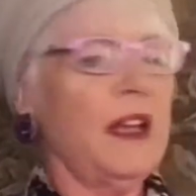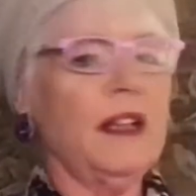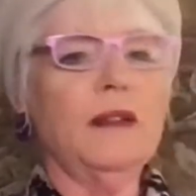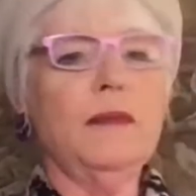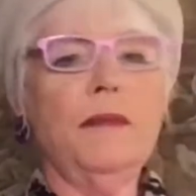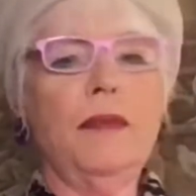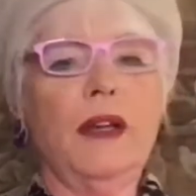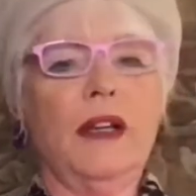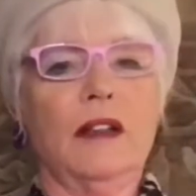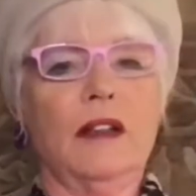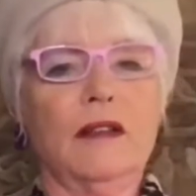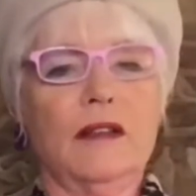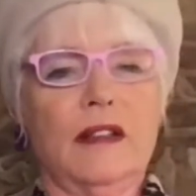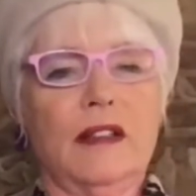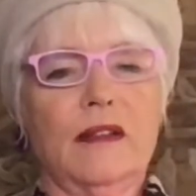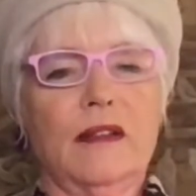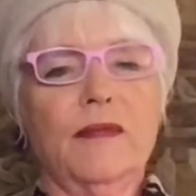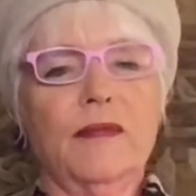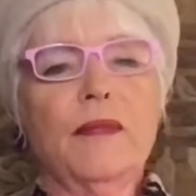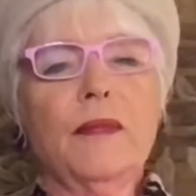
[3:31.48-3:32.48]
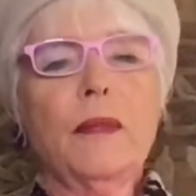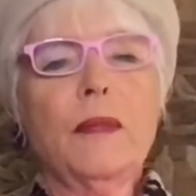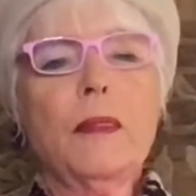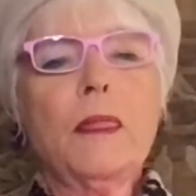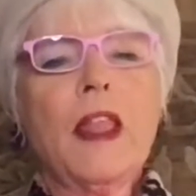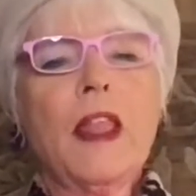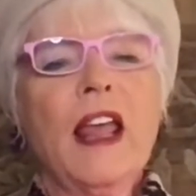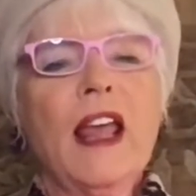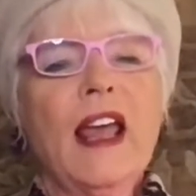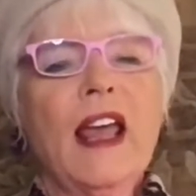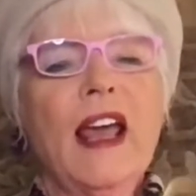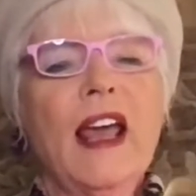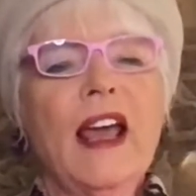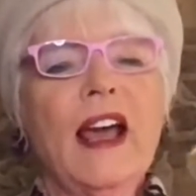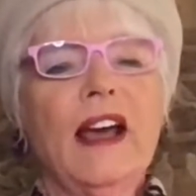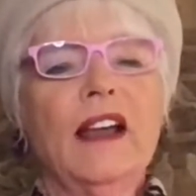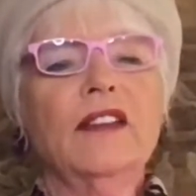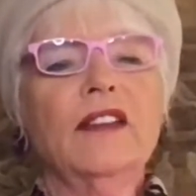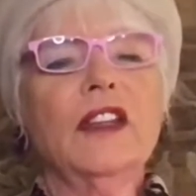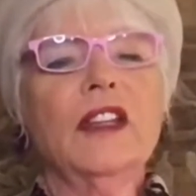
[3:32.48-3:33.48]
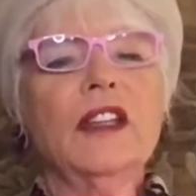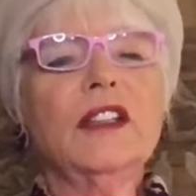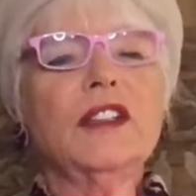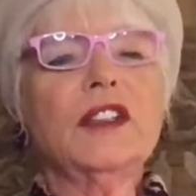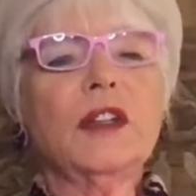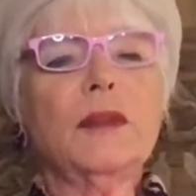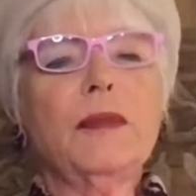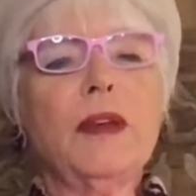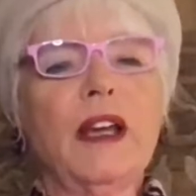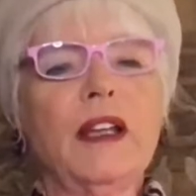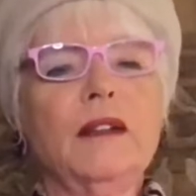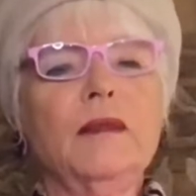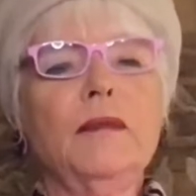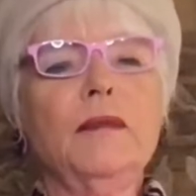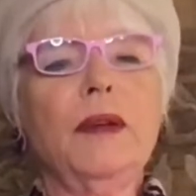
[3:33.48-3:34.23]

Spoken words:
bells, and these Tibetan